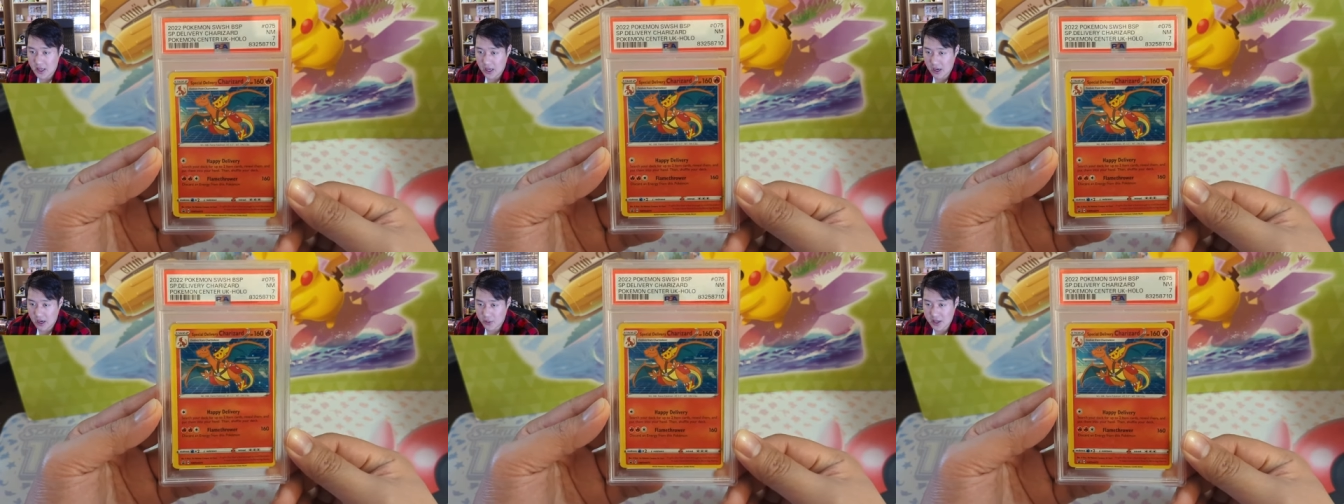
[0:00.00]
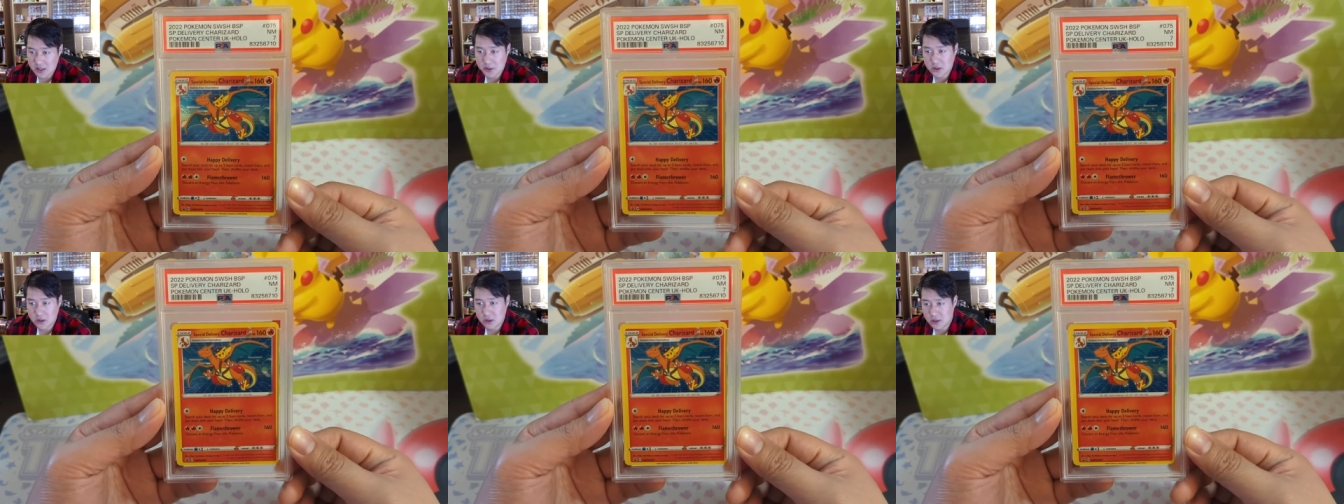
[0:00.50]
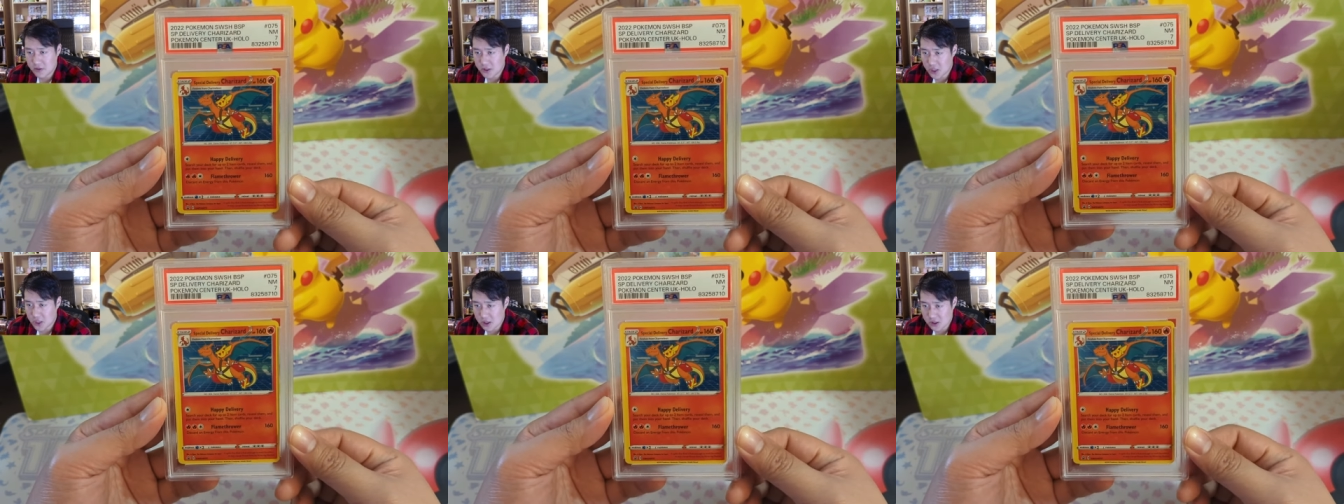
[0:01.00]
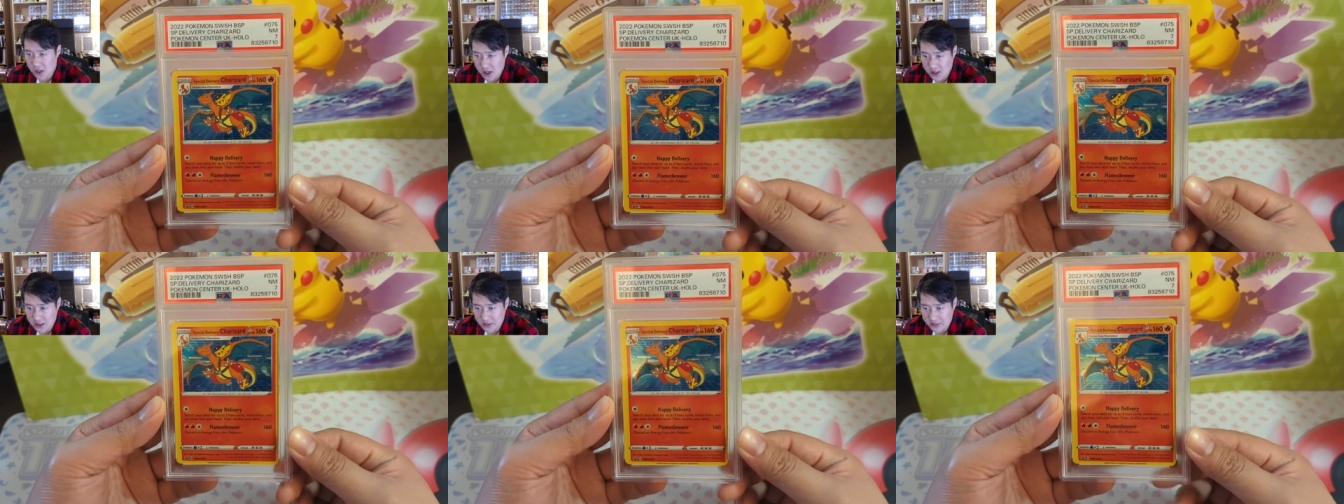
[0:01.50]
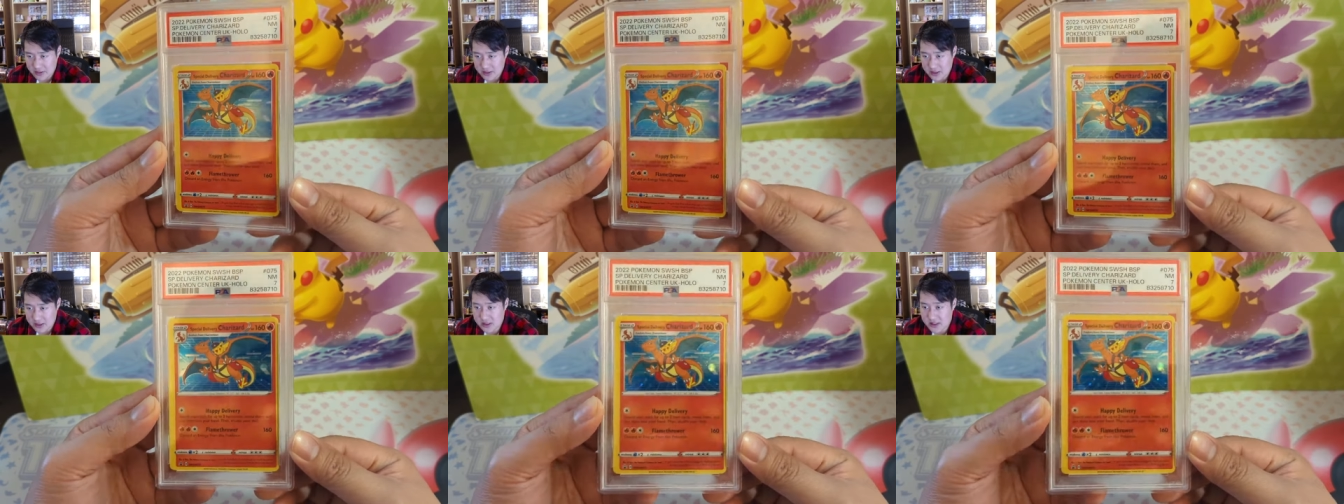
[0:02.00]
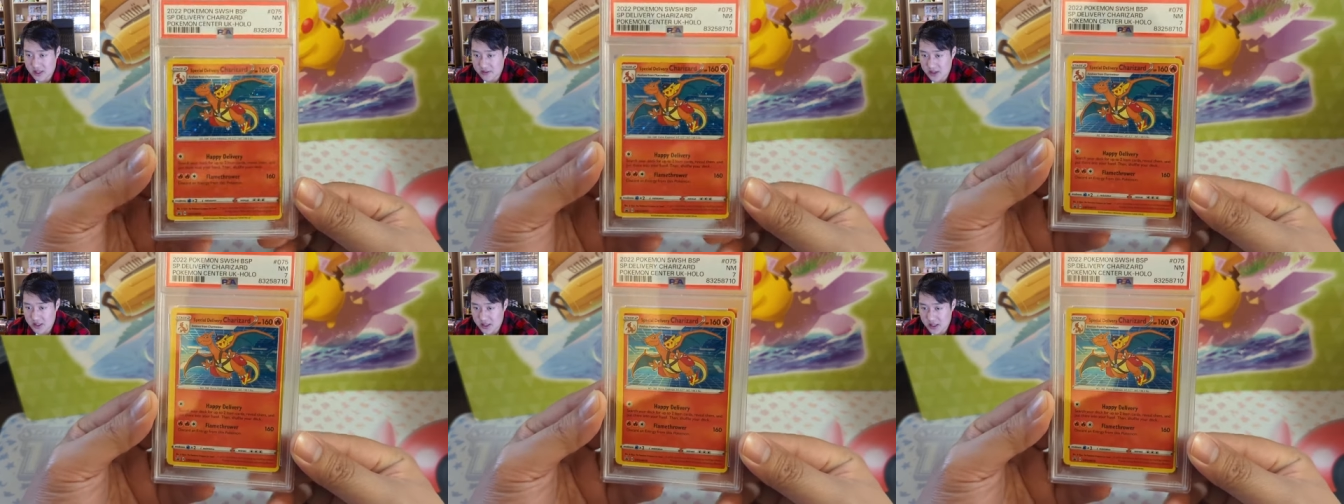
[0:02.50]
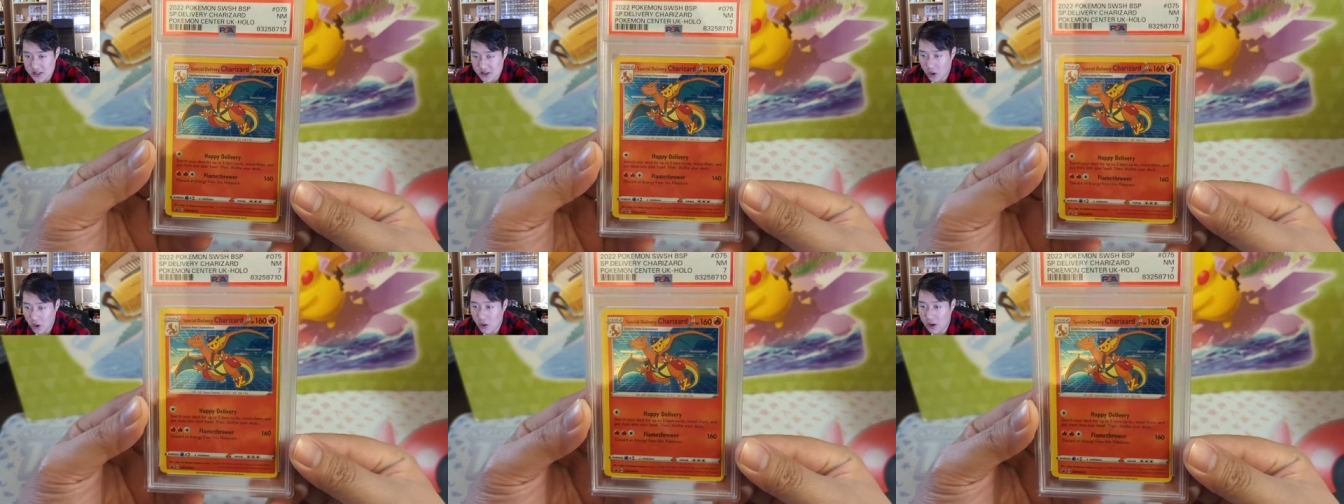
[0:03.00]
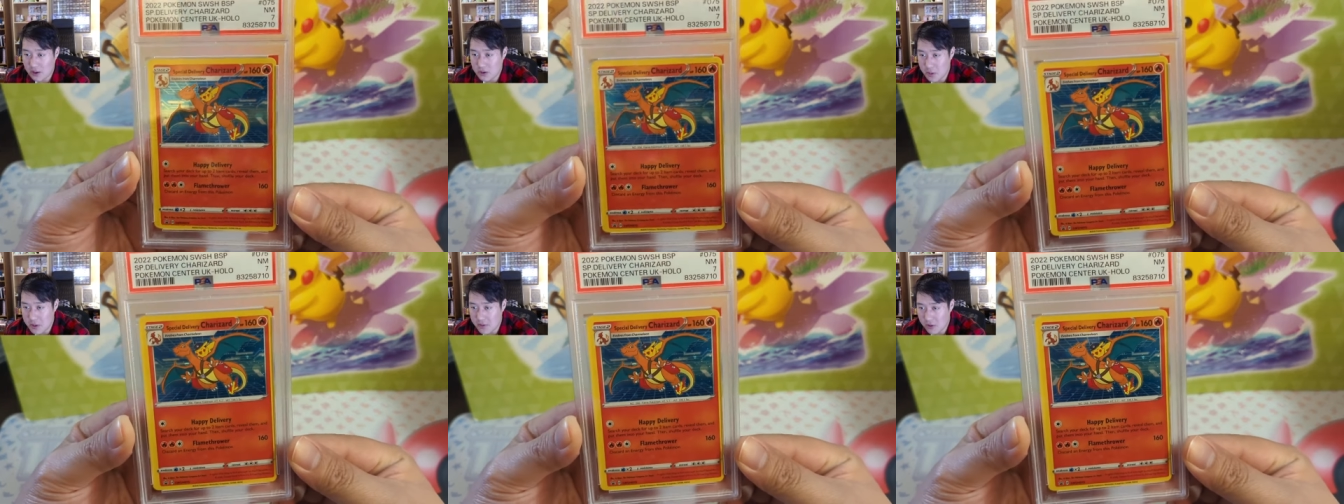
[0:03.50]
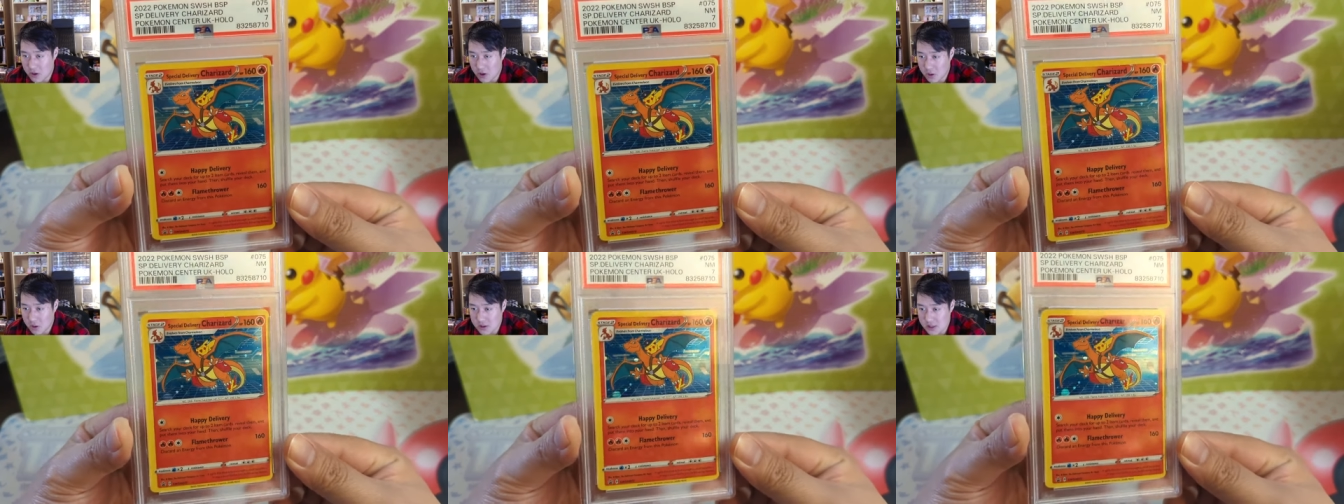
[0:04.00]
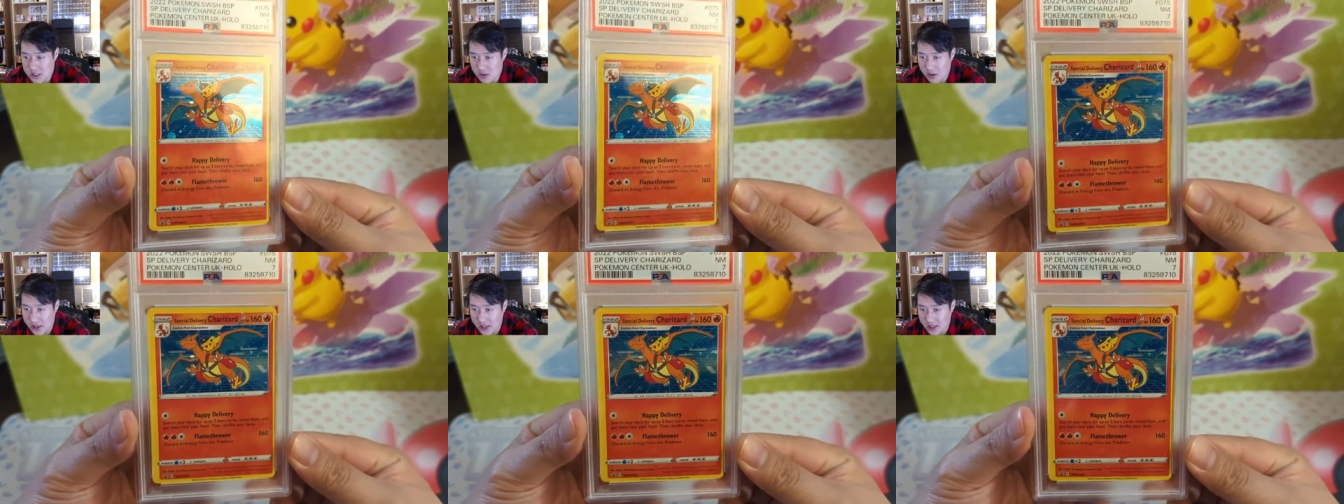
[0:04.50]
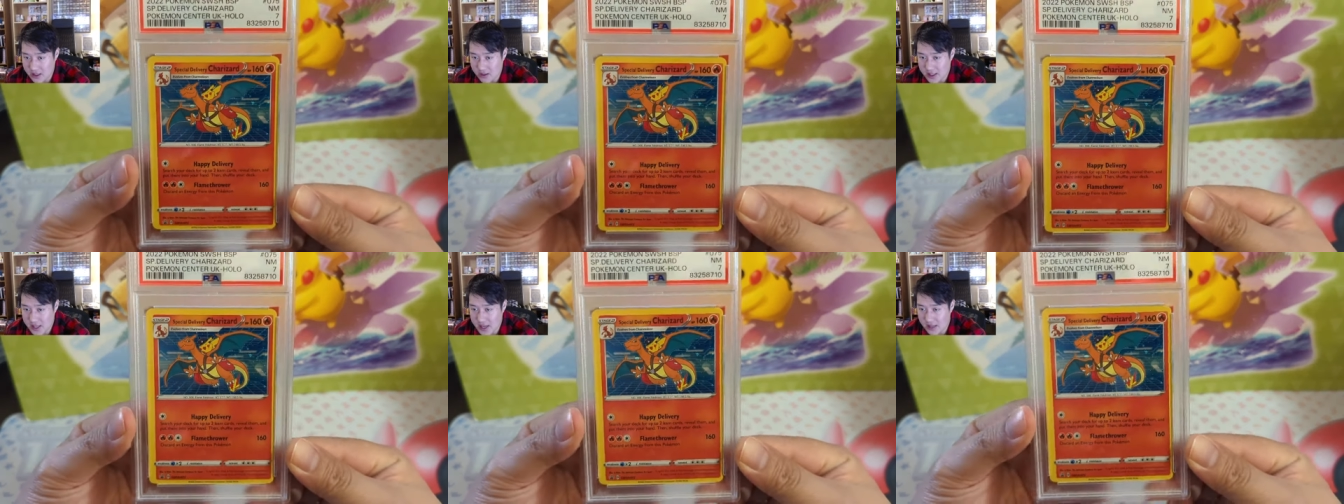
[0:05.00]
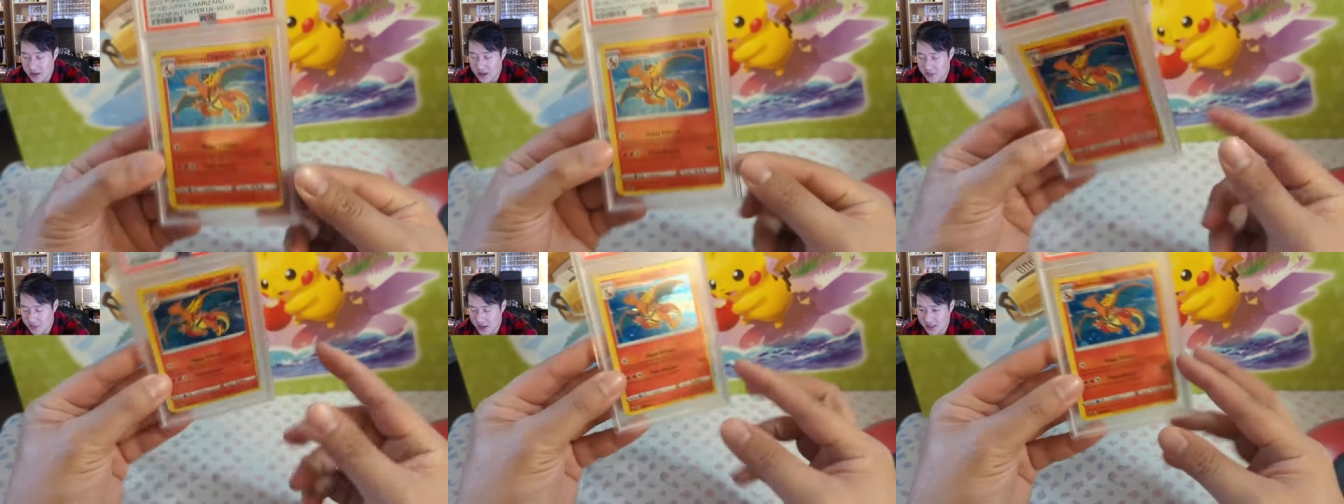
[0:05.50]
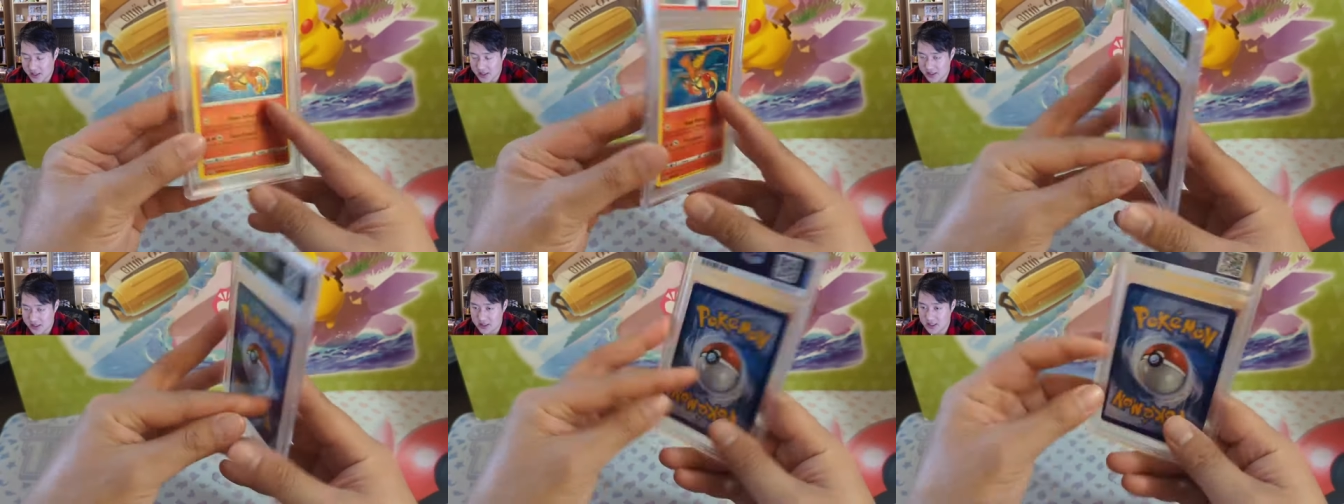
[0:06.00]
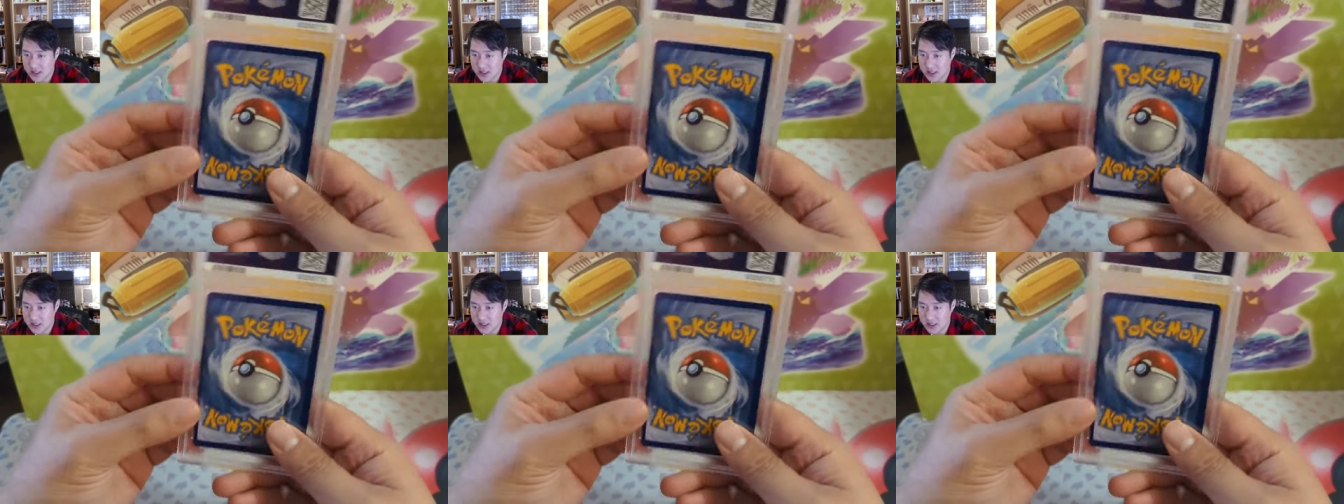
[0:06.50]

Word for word: All right, we got special delivery Charizard. Seven is, oh, I was hoping for an OC grade. Look at that, look how bad that is.